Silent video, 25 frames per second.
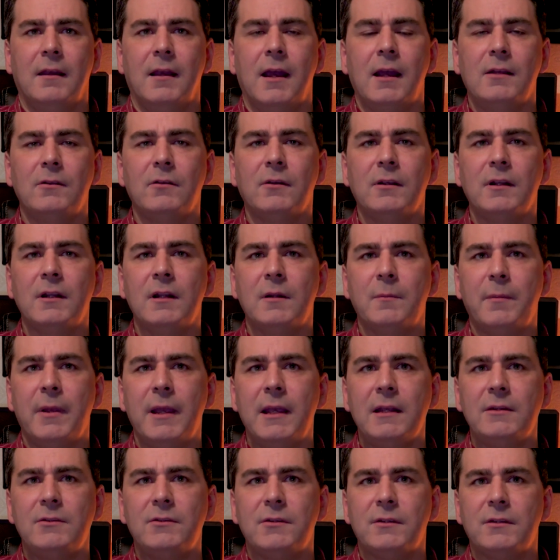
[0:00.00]
And looking at the
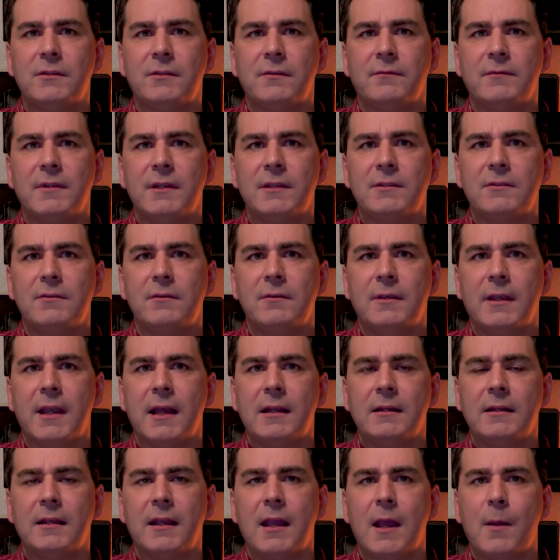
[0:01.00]
pictures of this new
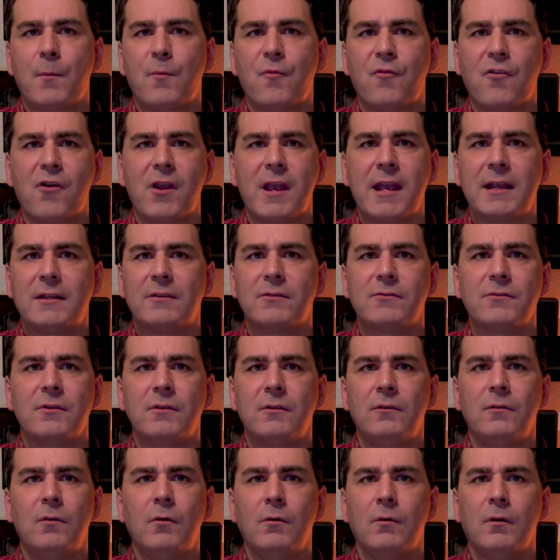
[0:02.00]
Canon camera, it
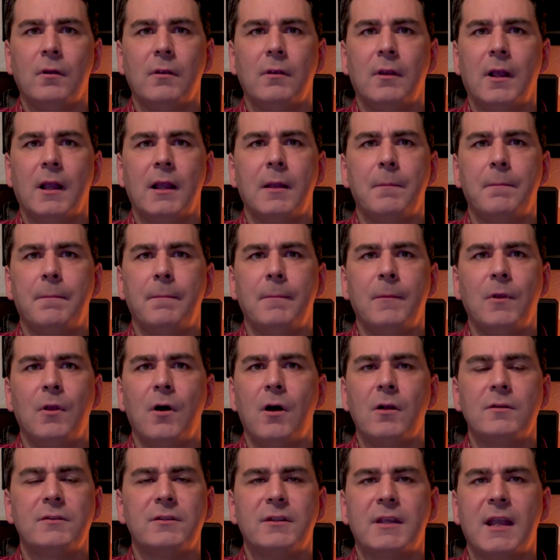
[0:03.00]
doesn't look like a
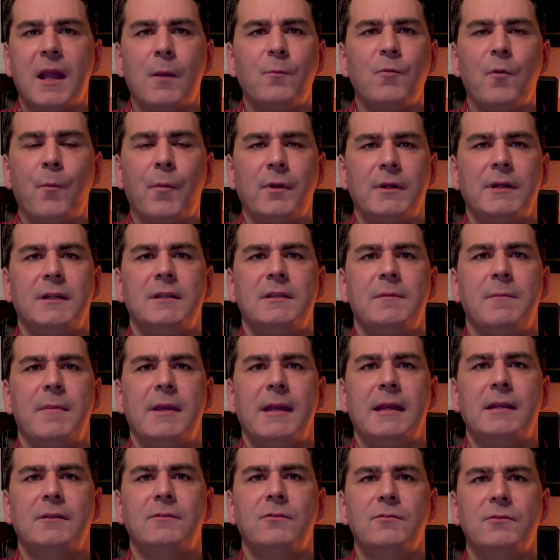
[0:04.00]
large camera body to
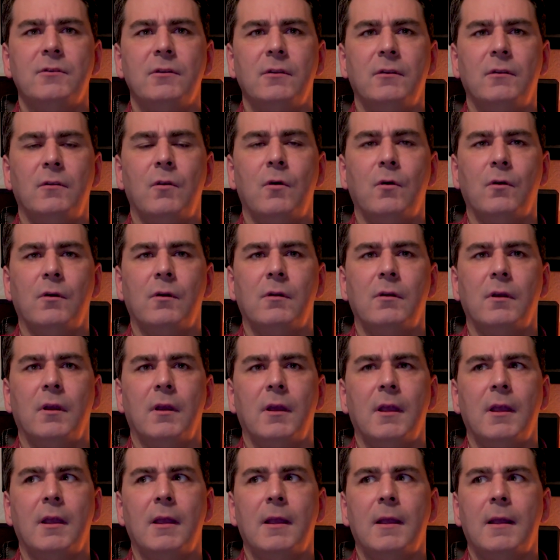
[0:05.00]
me. It doesn't look
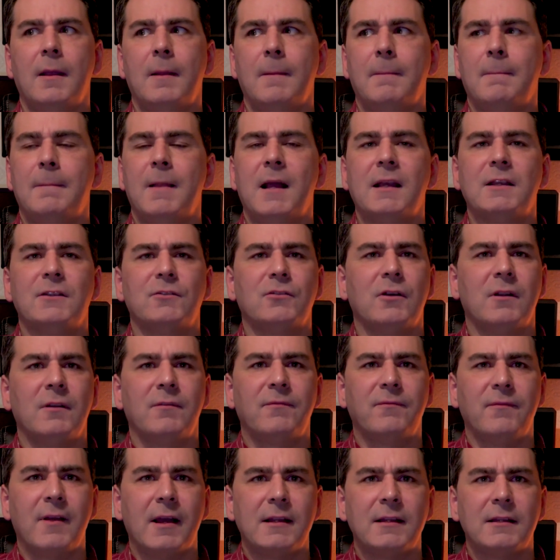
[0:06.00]
like it's got a
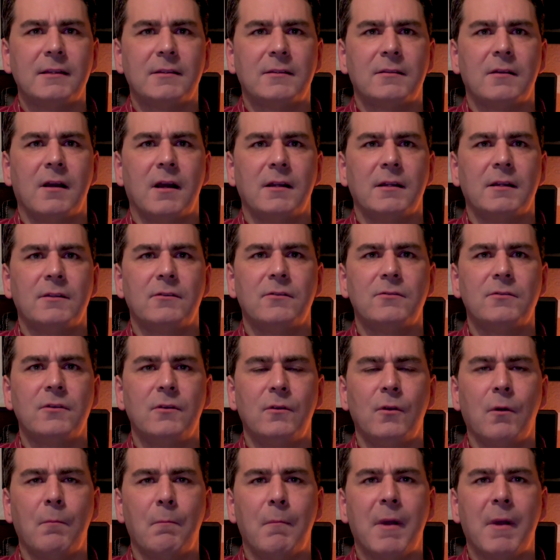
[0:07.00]
fan inside. It doesn't look